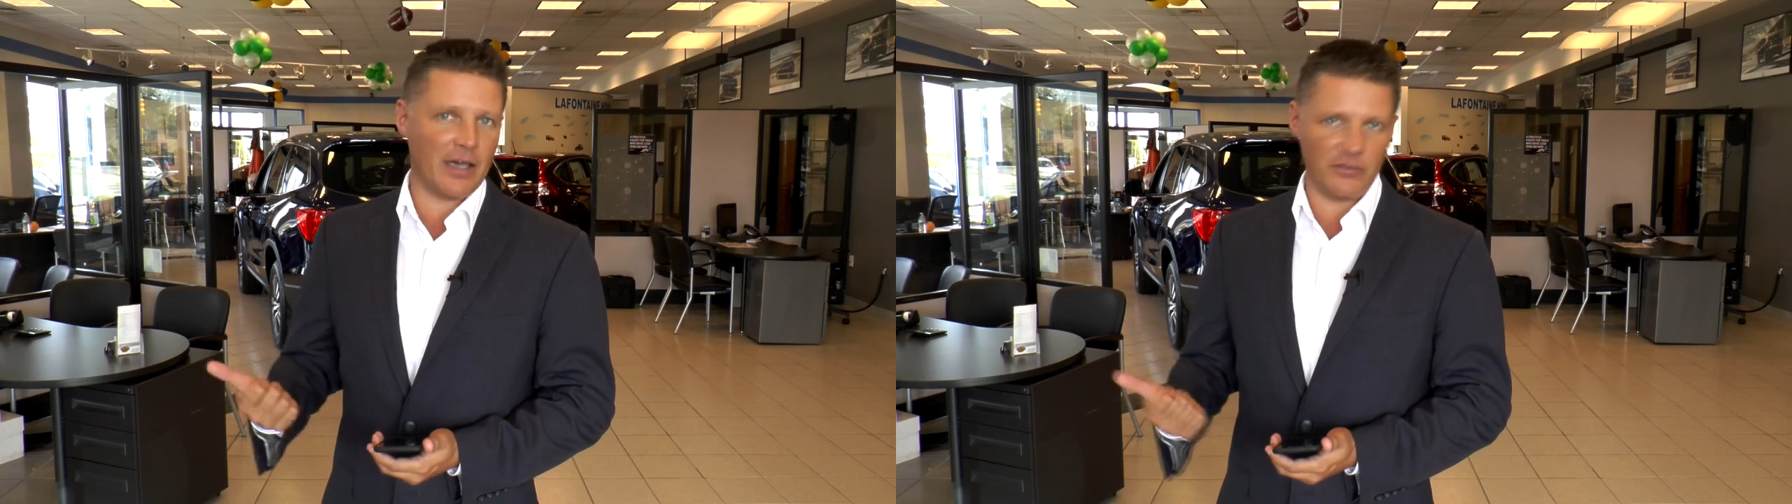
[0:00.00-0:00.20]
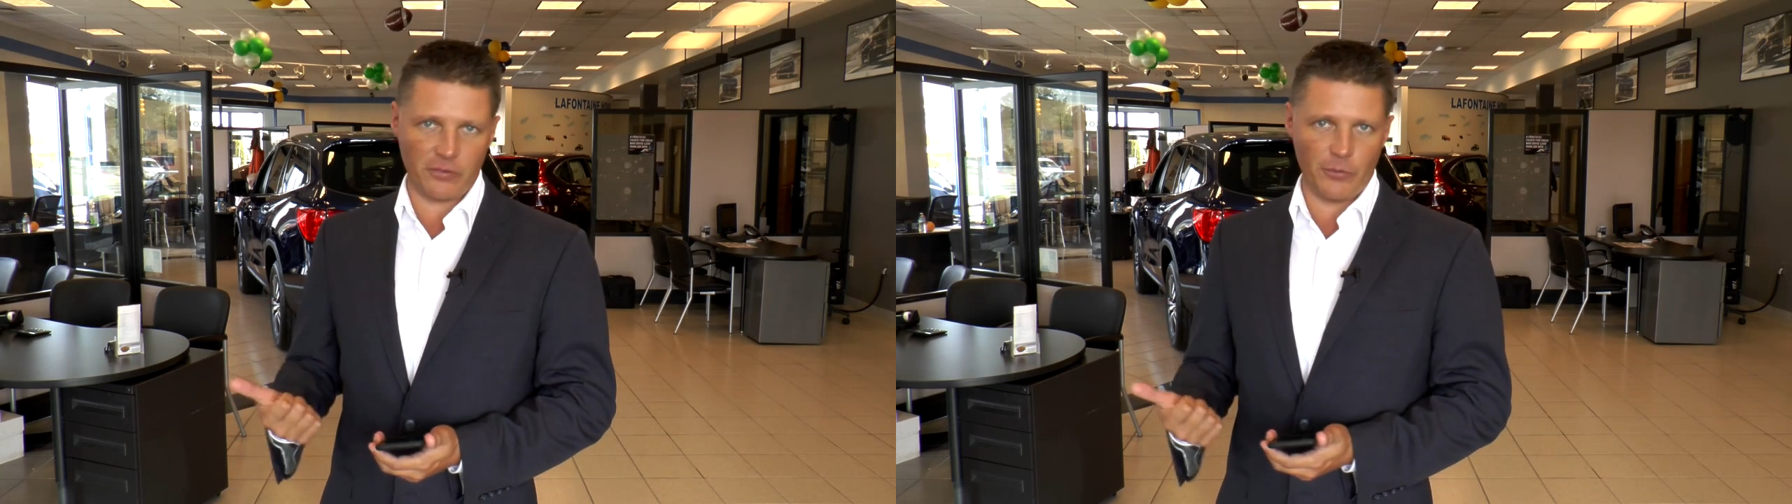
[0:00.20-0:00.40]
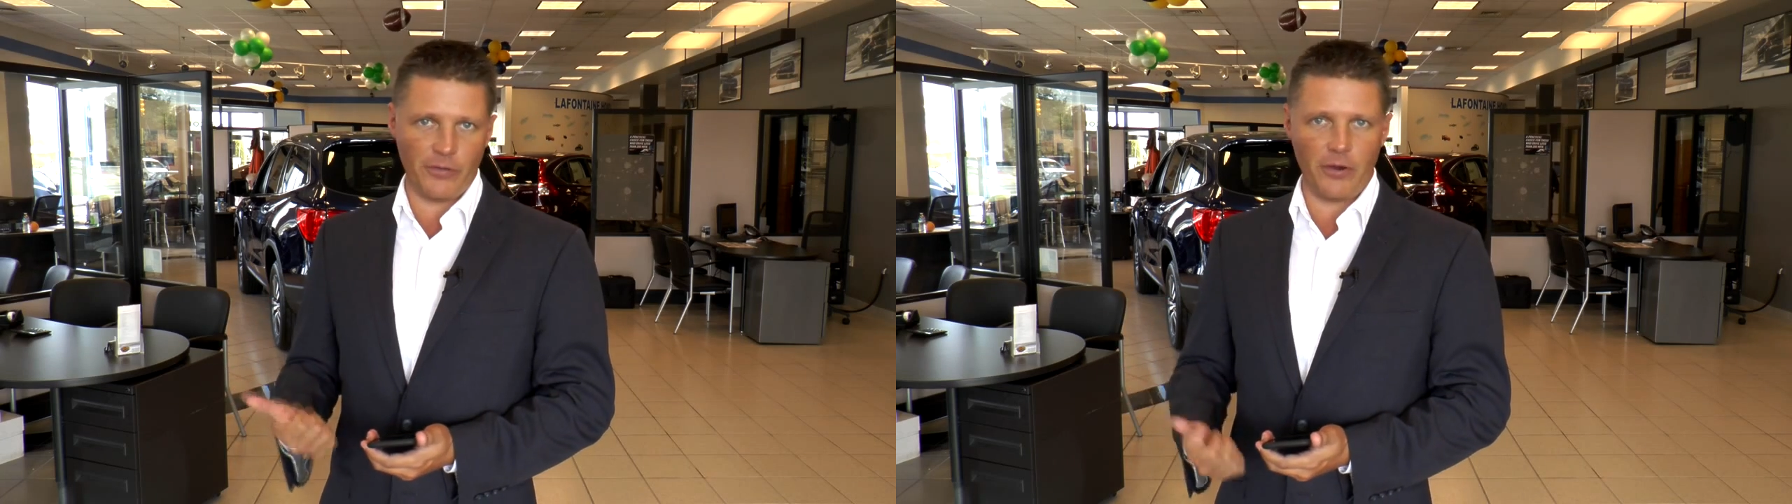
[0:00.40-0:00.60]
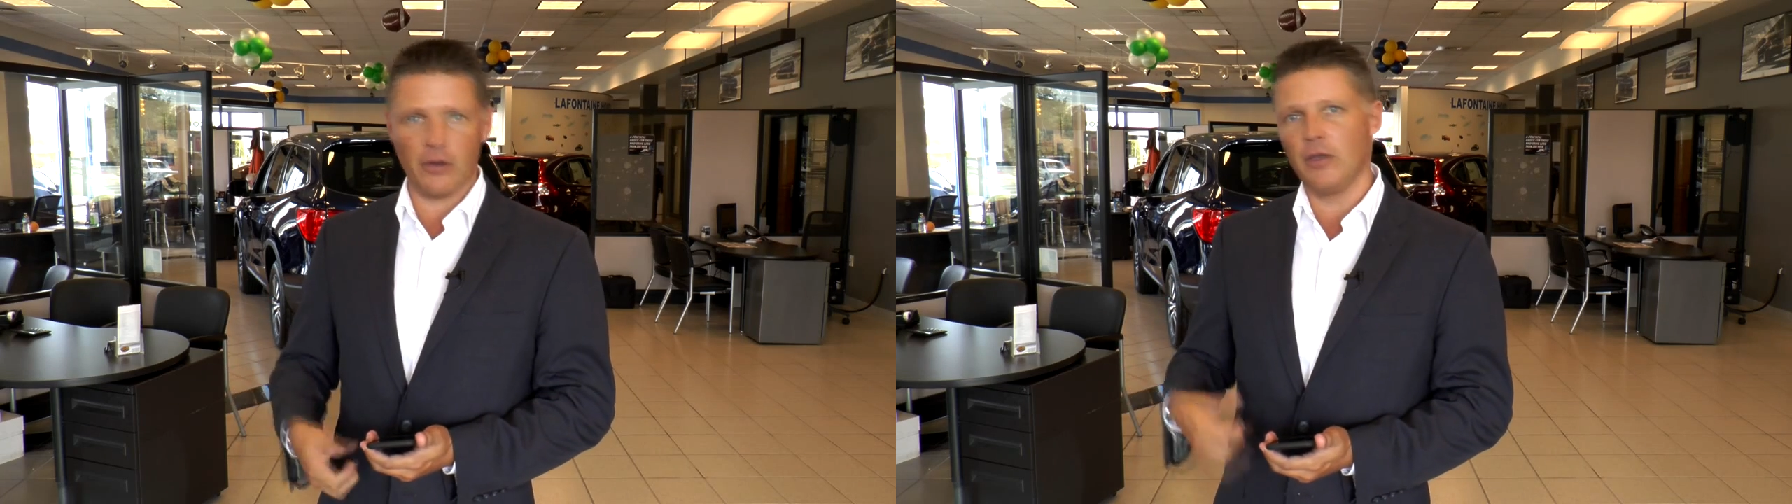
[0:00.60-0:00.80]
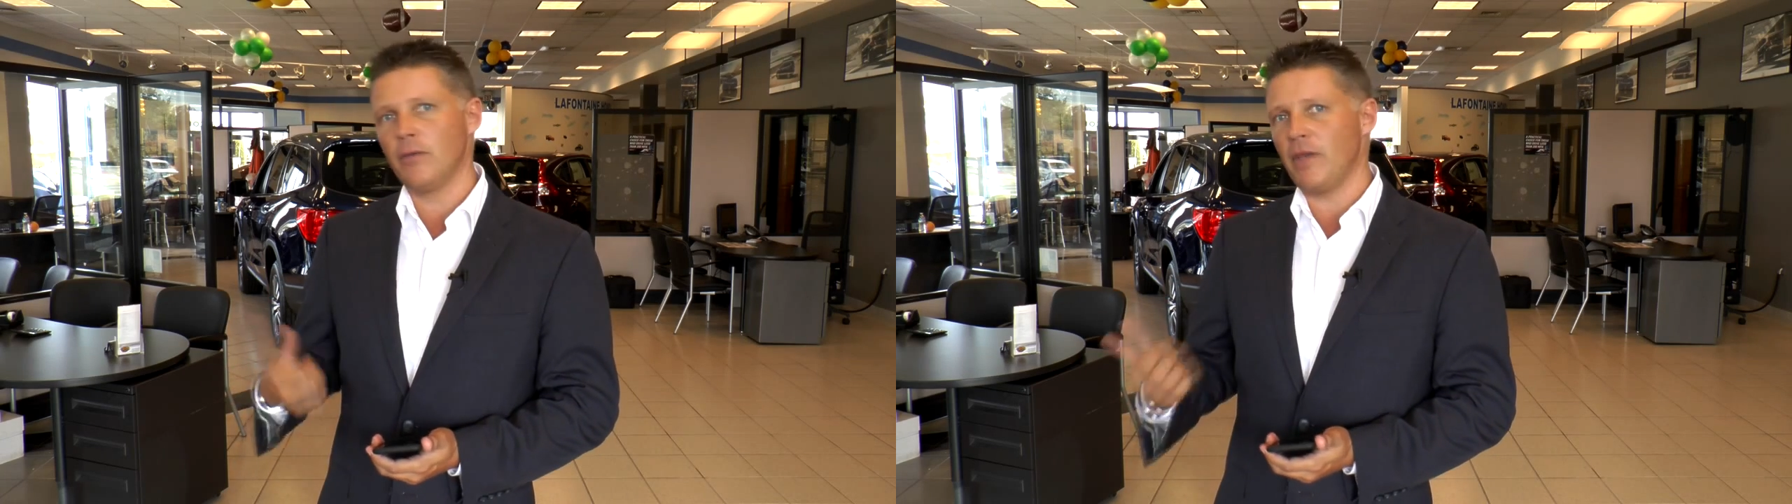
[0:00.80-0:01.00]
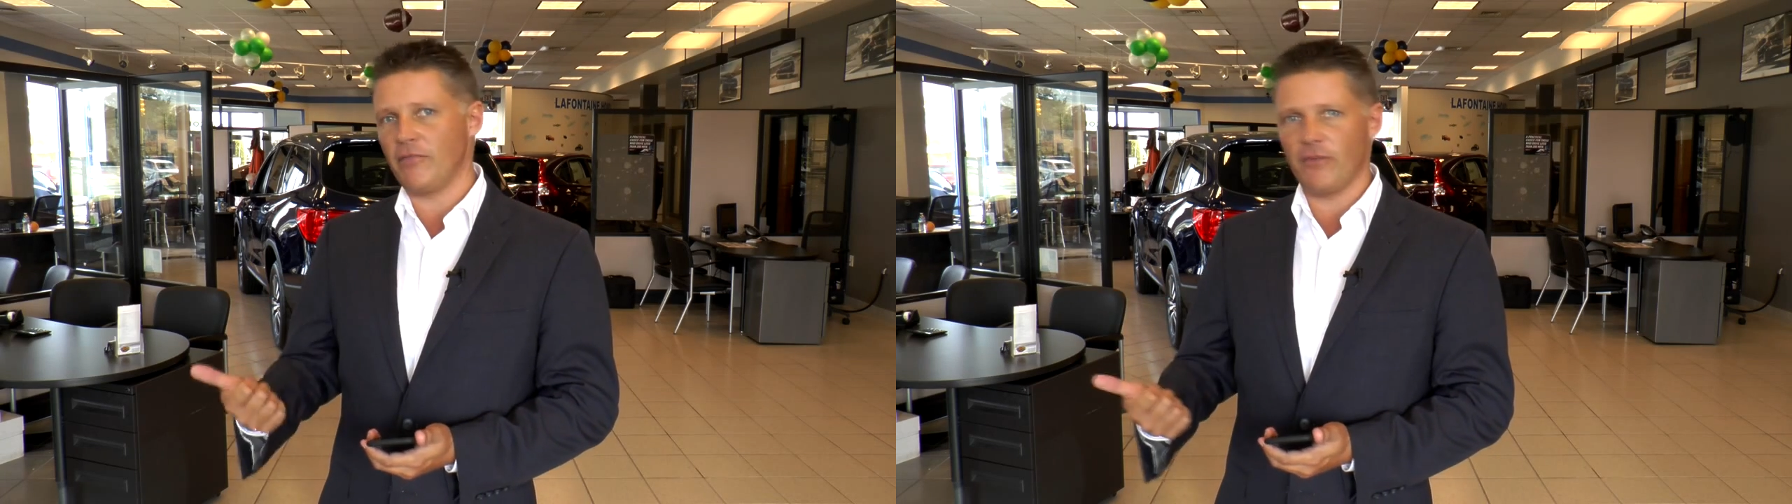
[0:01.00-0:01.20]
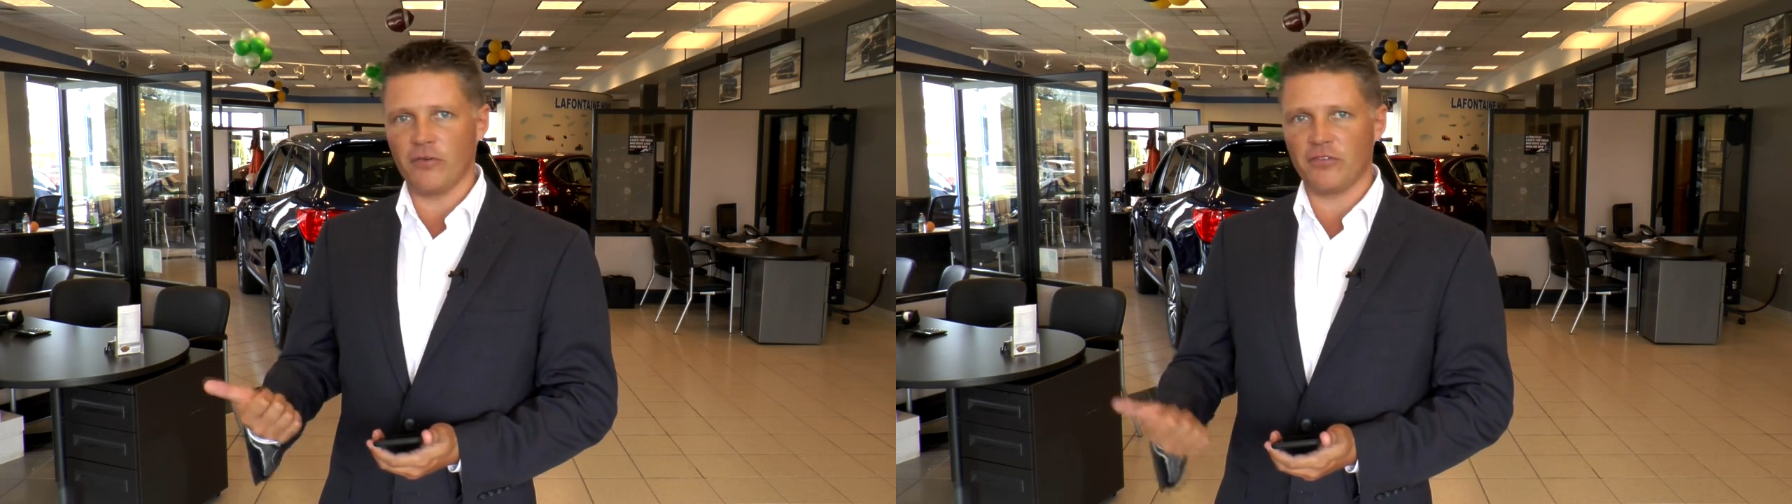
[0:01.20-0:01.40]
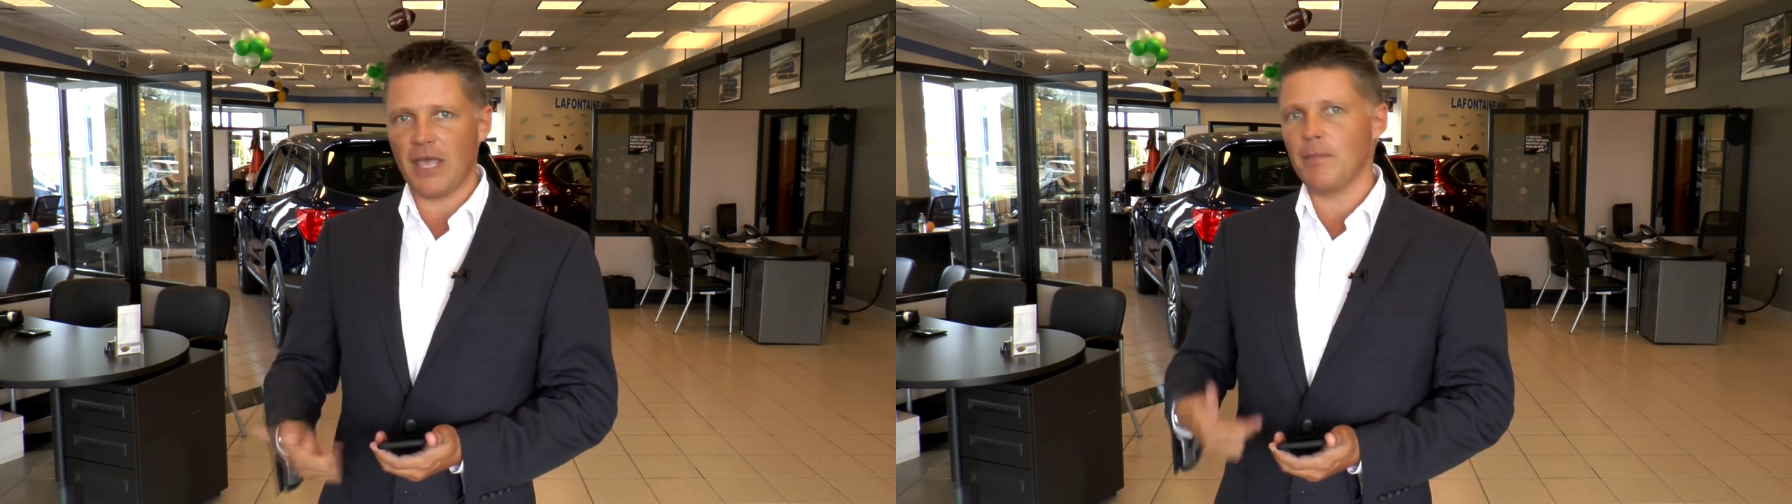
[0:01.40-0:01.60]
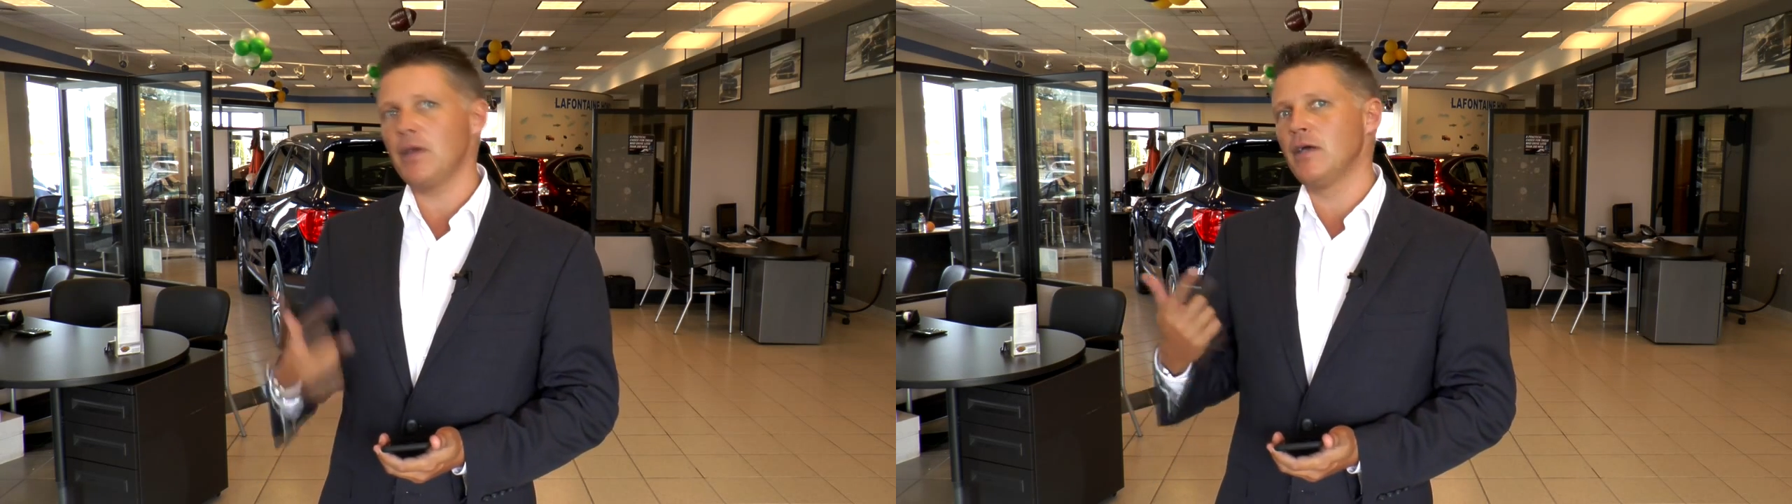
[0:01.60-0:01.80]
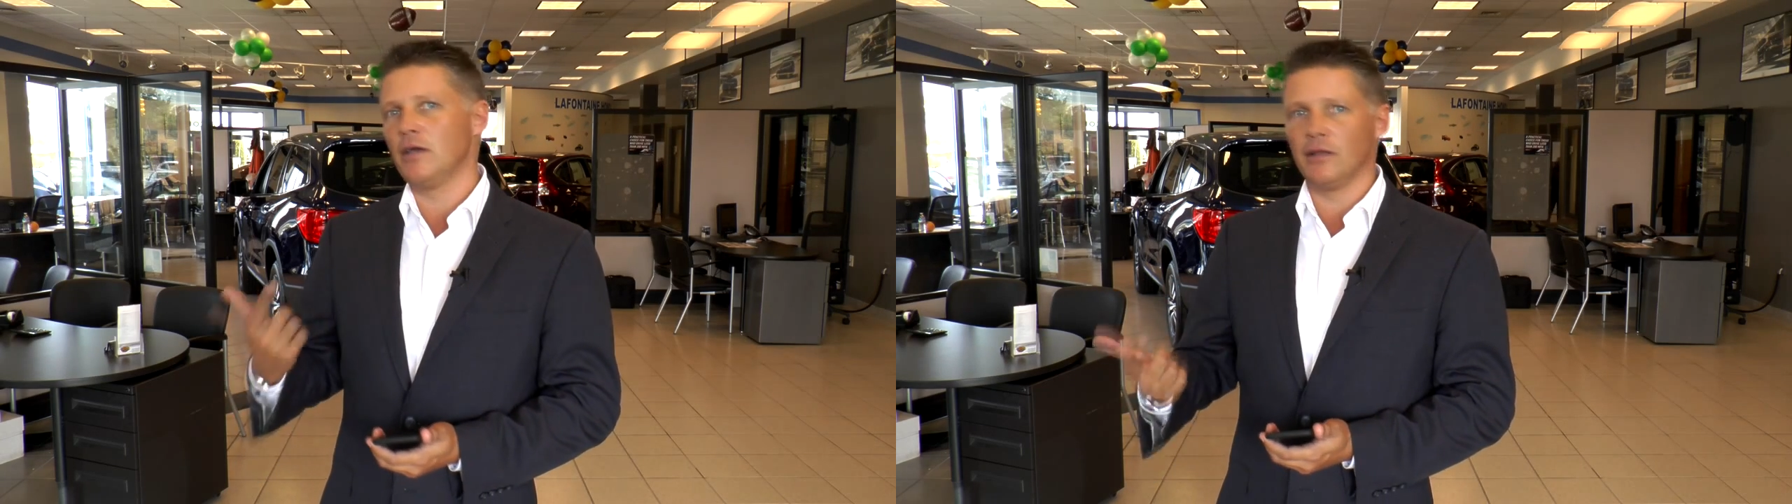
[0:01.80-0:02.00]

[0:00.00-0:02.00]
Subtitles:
customer in there by first name,